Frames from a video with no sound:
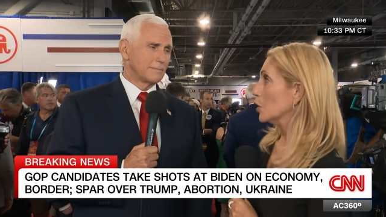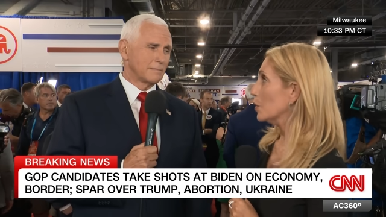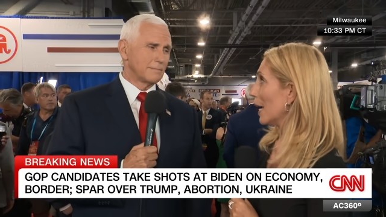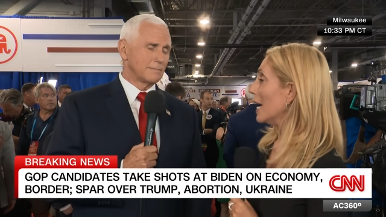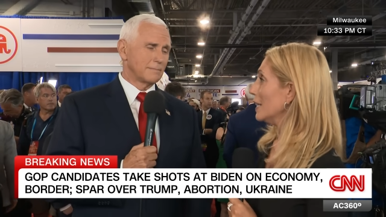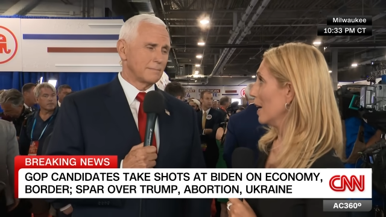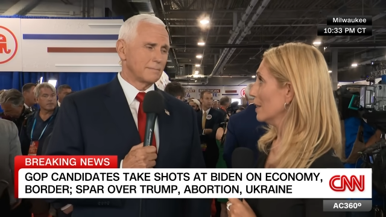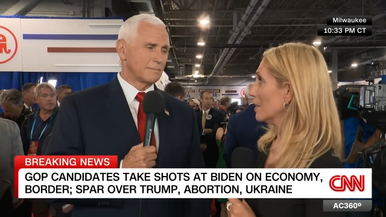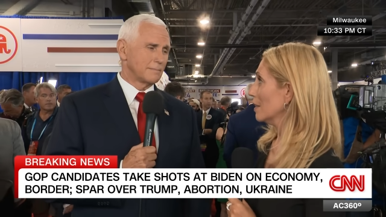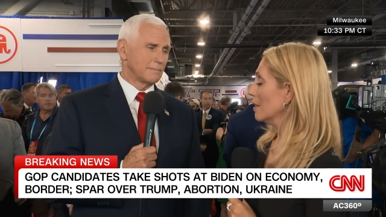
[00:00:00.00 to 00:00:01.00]
Speaker 1: you
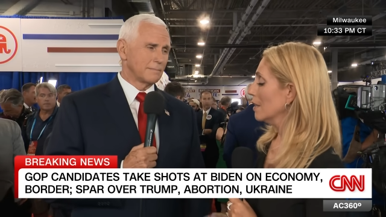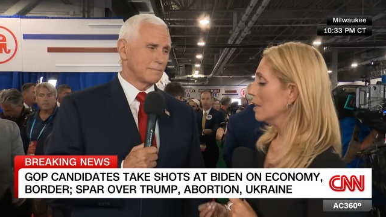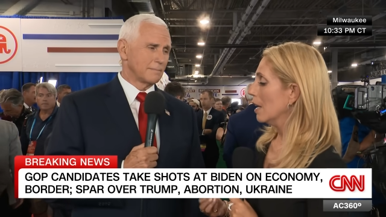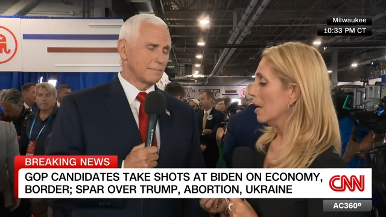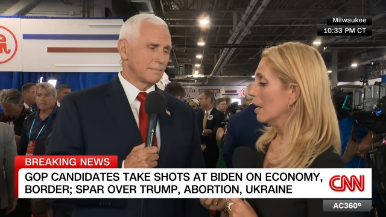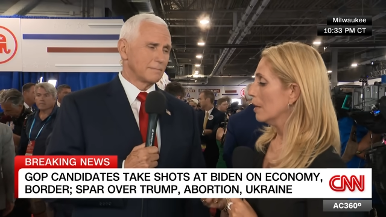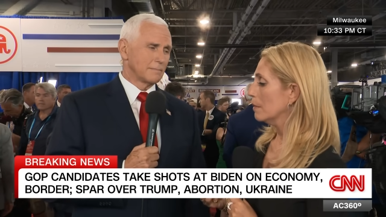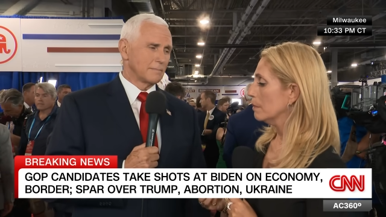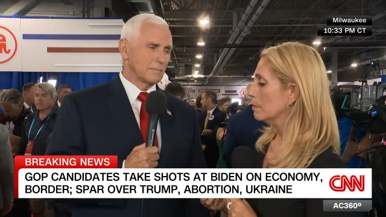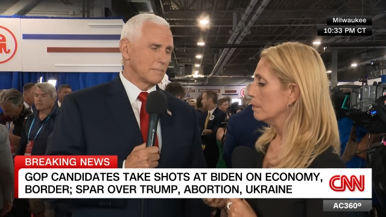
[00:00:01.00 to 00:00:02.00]
cannot uh,
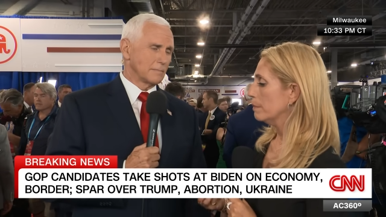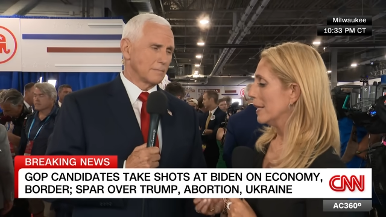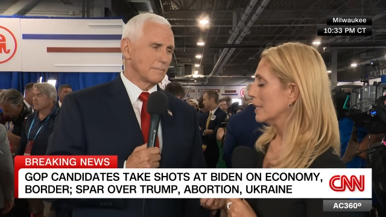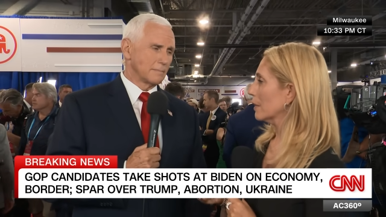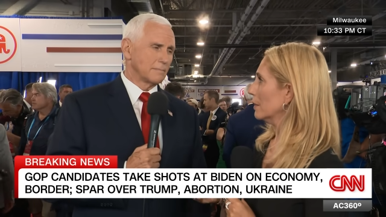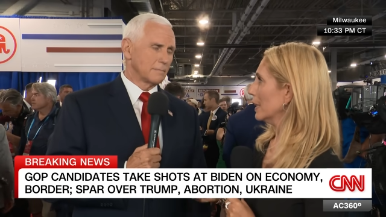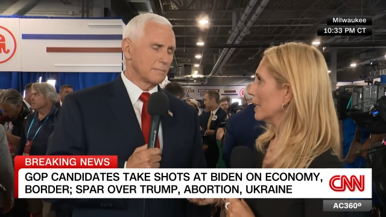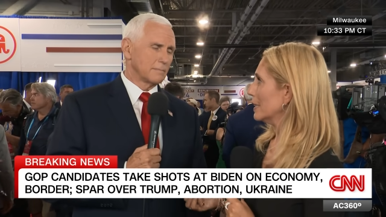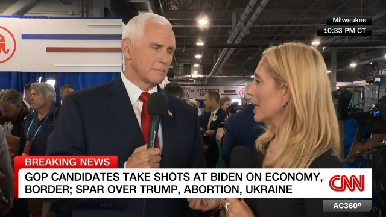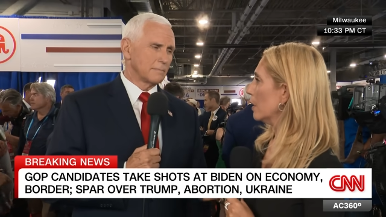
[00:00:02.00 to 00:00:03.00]
basically
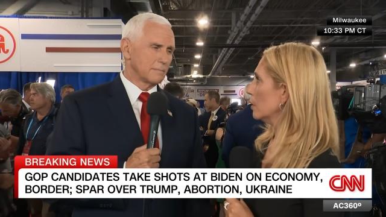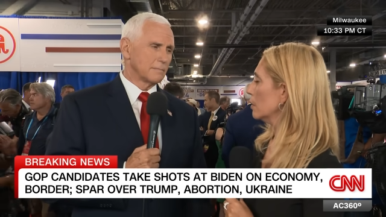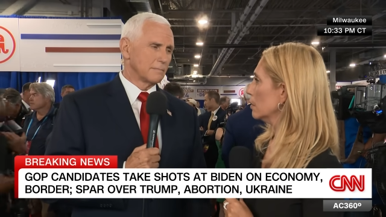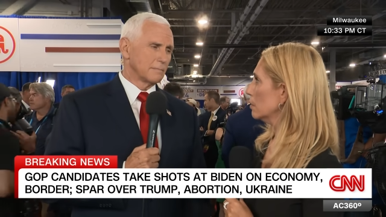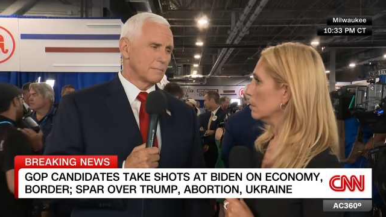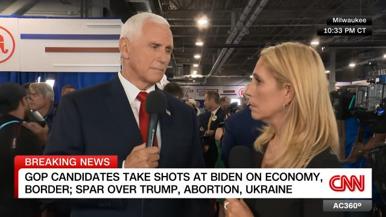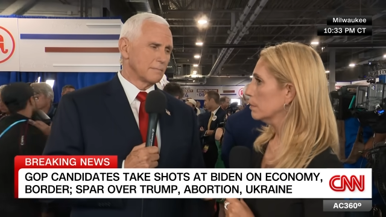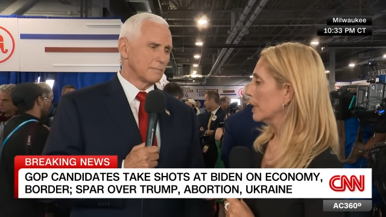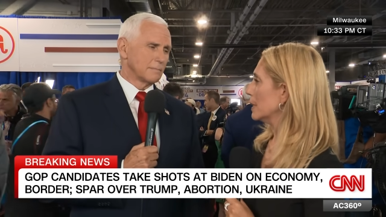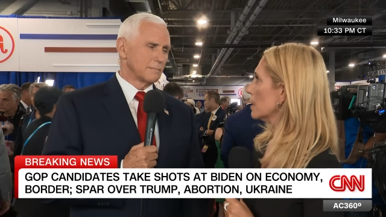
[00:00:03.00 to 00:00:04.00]
tell
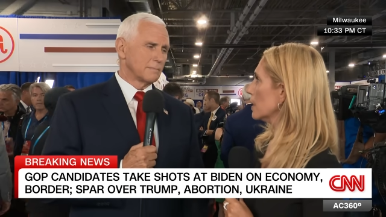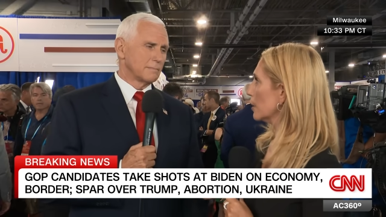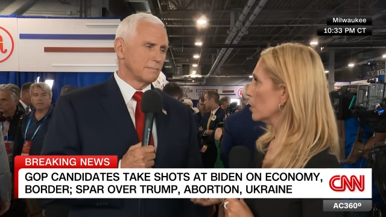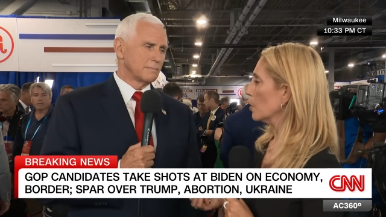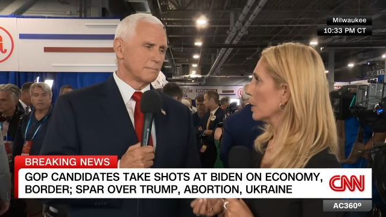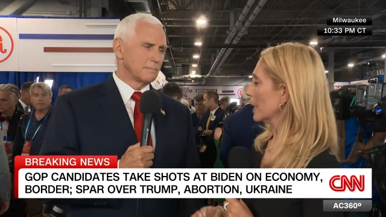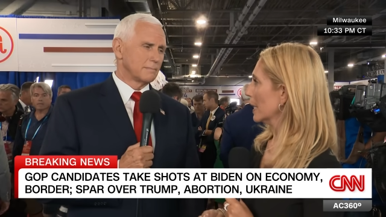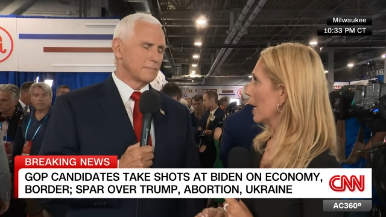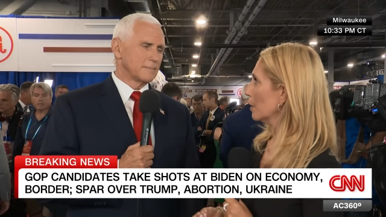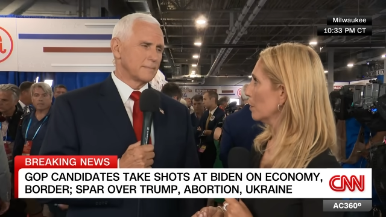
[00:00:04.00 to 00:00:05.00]
places like New York and
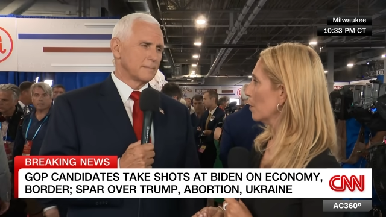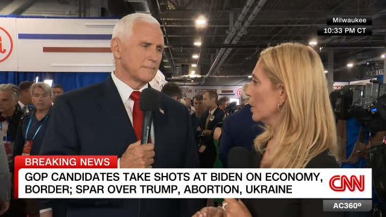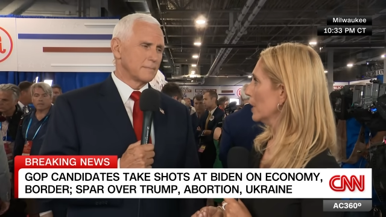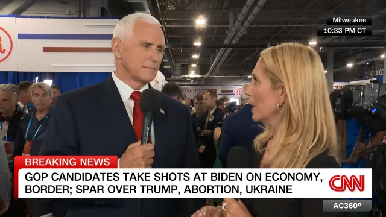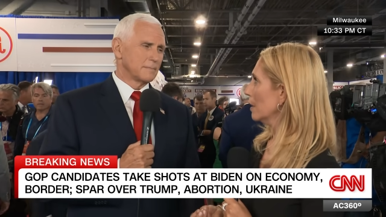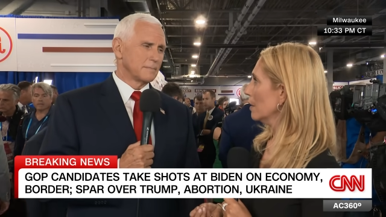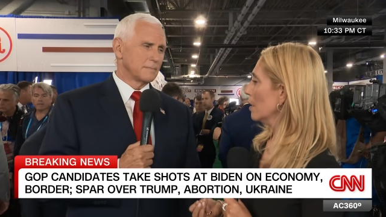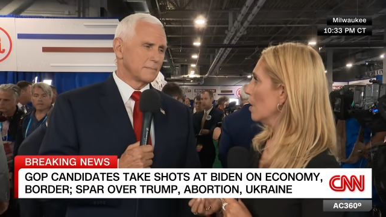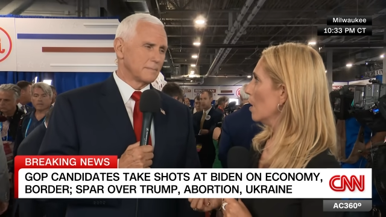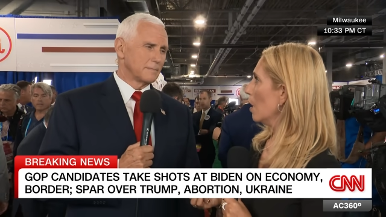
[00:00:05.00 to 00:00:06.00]
California
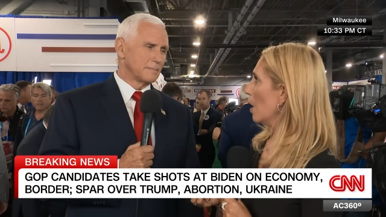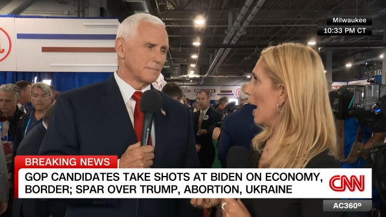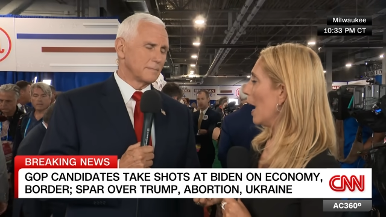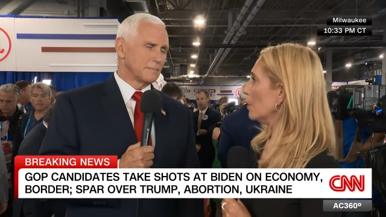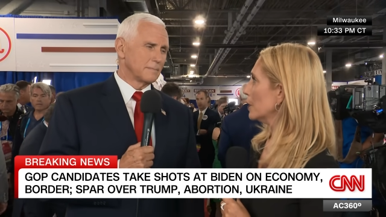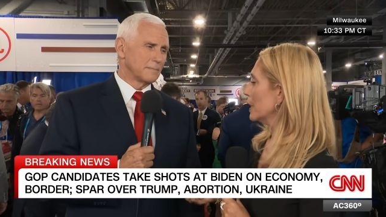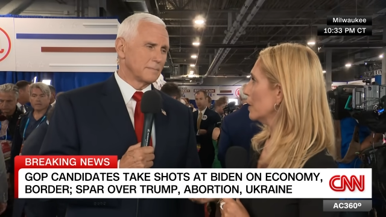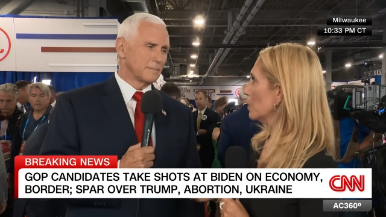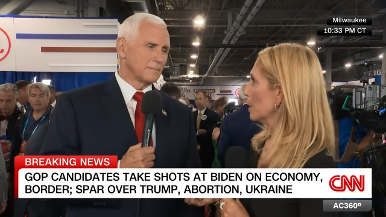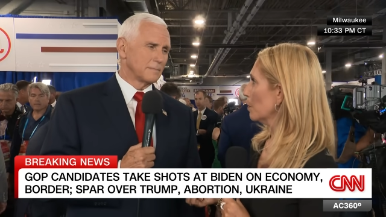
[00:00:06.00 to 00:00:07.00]
how to deal
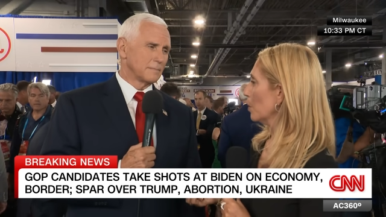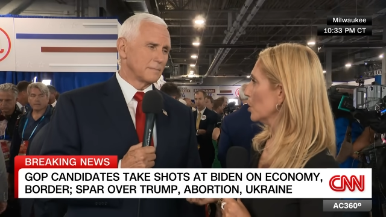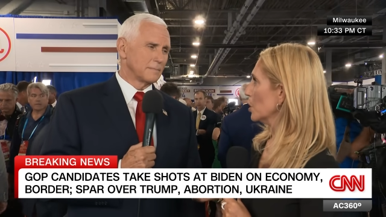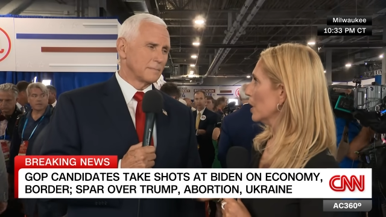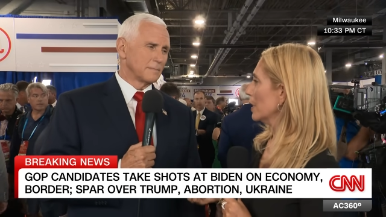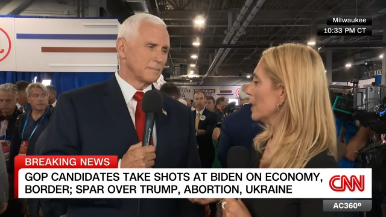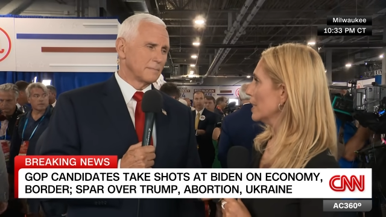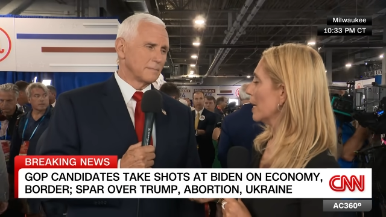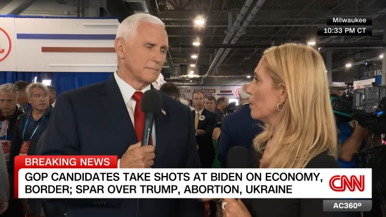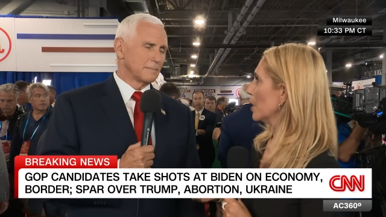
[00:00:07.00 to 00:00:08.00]
with abortion in the
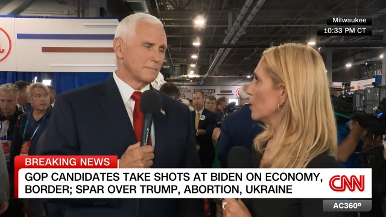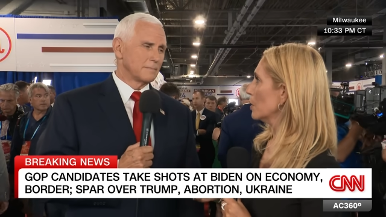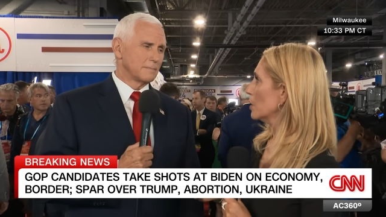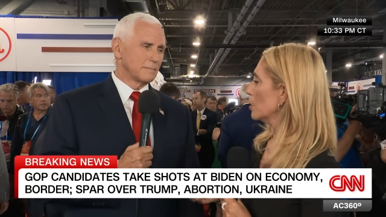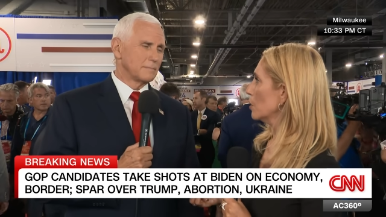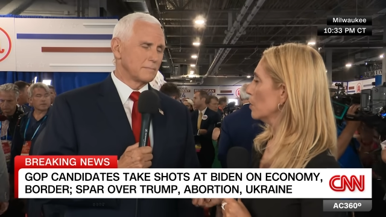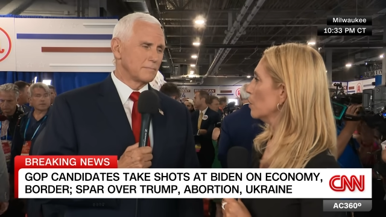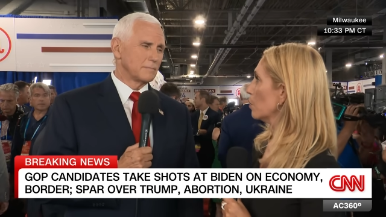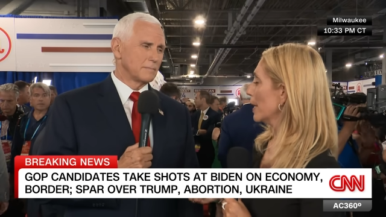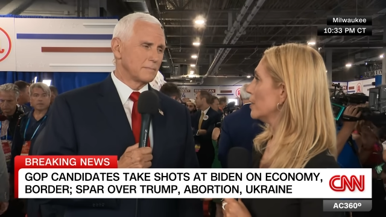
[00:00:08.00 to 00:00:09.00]
same way you can do
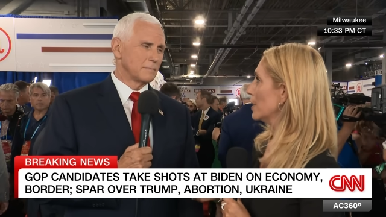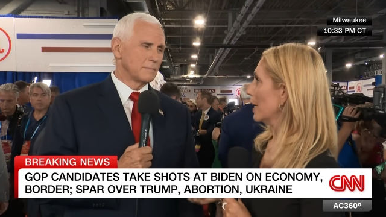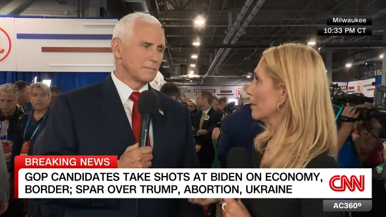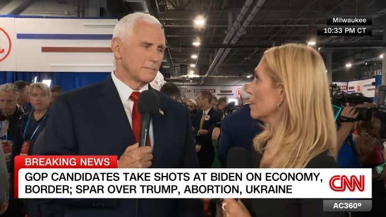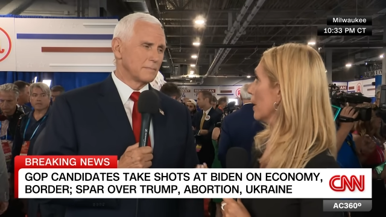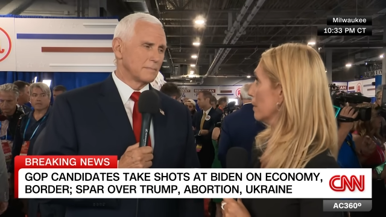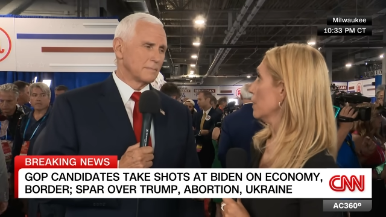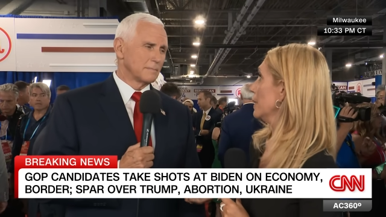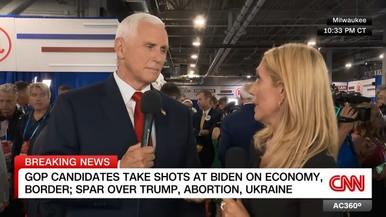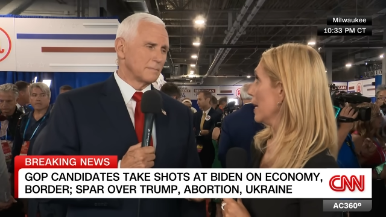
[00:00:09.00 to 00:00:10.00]
red states like
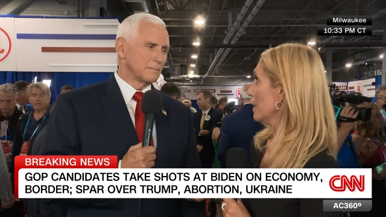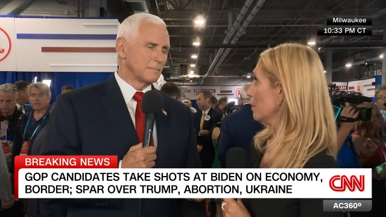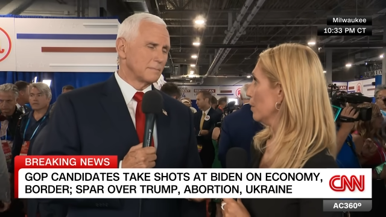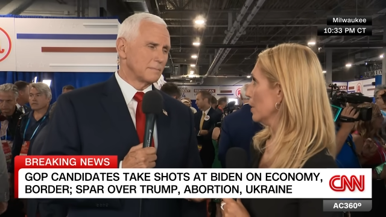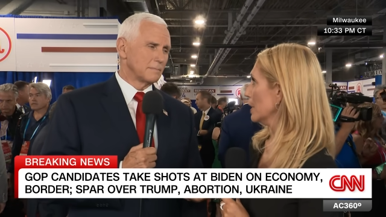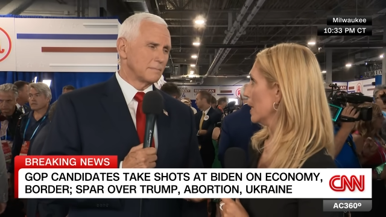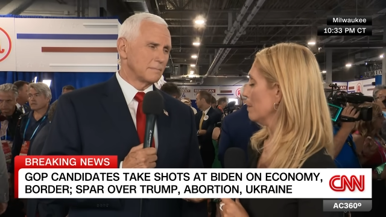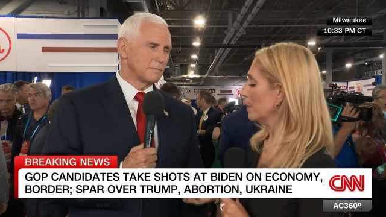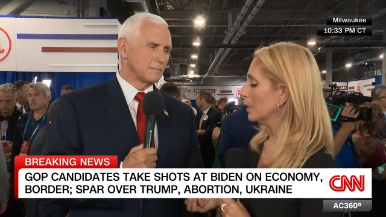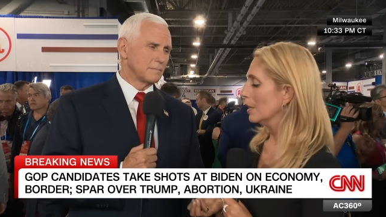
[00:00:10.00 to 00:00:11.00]
Indiana, for
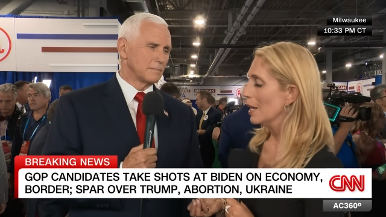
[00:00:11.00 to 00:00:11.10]
example.